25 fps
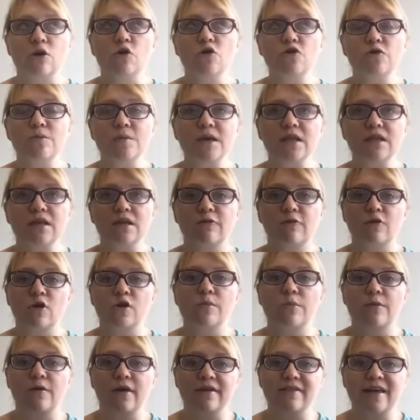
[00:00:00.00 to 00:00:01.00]
It could be that you've
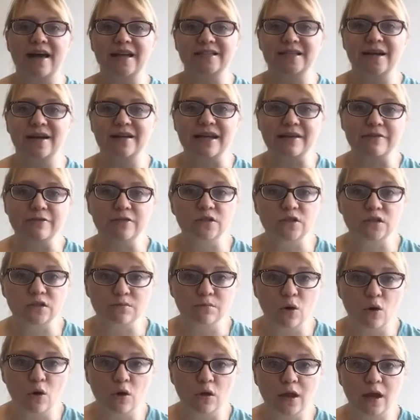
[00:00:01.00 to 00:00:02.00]
got to break that down even
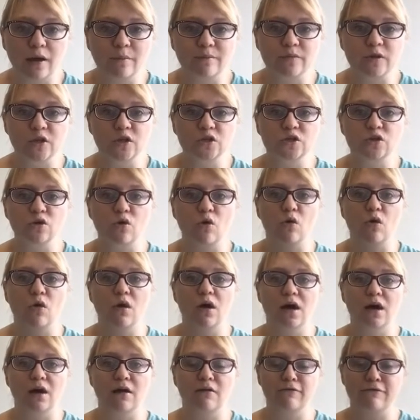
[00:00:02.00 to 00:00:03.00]
smaller.
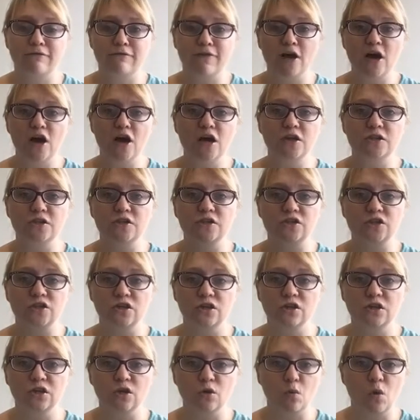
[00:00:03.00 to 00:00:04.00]
So
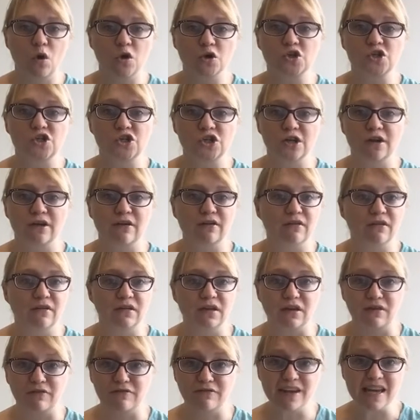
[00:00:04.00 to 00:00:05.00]
first you wash your
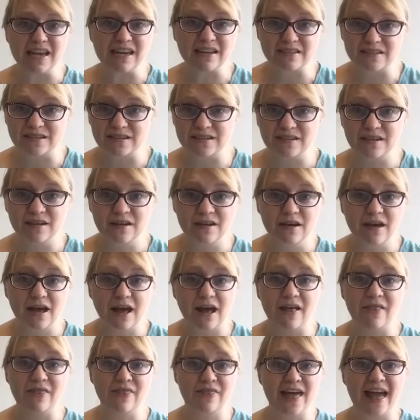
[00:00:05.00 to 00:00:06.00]
feet,
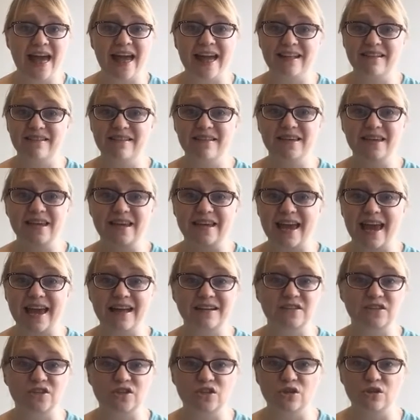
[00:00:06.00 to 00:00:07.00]
then you
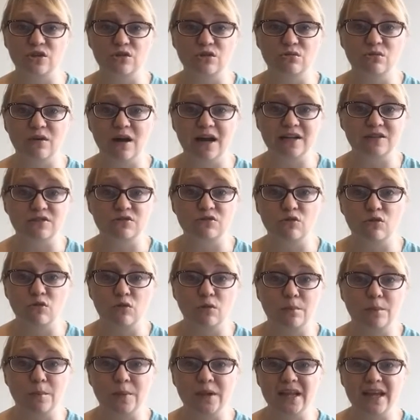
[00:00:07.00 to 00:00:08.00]
get to, I don't
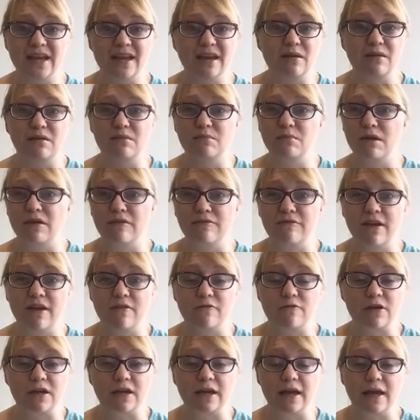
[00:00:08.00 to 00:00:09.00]
know, play your
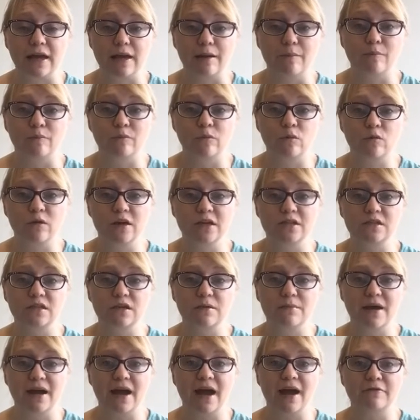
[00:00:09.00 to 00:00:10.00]
favourite game. Okay,
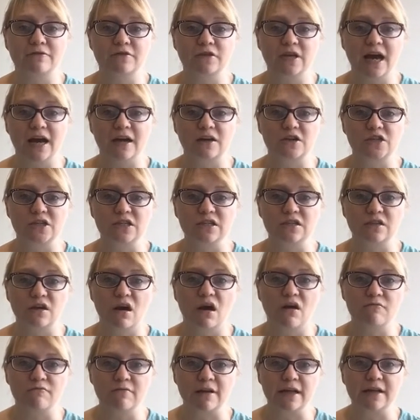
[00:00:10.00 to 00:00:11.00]
so you might have to actually
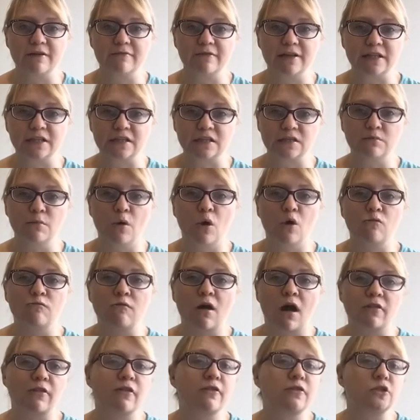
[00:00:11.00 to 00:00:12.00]
start really, really small
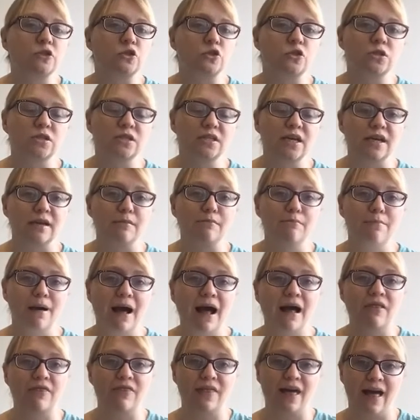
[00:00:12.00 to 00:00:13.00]
rather than just saying
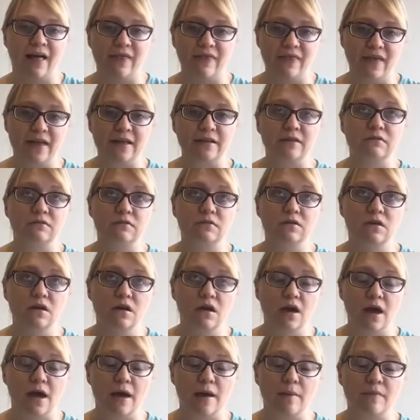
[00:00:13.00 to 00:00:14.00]
bath and
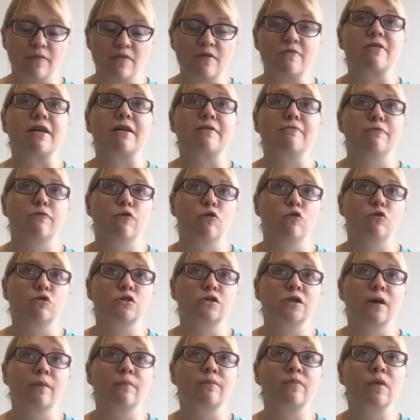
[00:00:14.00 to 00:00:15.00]
then the
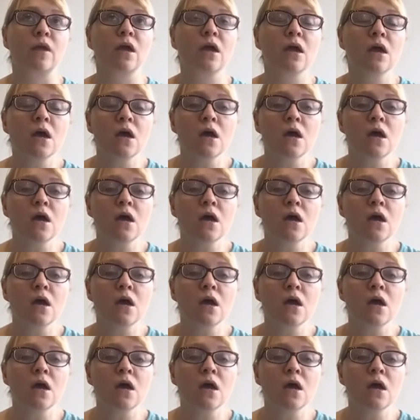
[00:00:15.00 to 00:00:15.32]
reinforcer.